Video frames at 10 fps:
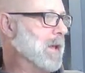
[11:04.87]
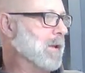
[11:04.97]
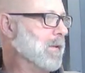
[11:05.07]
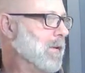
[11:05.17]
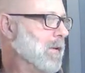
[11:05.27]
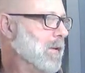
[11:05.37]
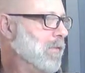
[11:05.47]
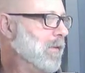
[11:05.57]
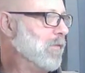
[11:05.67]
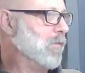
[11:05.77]
and
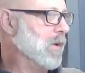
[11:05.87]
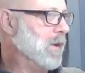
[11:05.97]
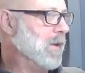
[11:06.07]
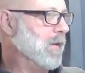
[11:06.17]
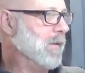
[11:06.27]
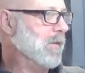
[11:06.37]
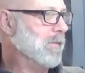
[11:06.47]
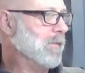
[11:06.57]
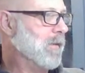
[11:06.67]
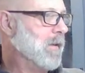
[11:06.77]
this one
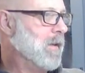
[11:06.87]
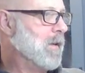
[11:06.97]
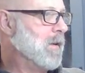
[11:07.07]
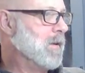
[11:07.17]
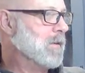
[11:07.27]
is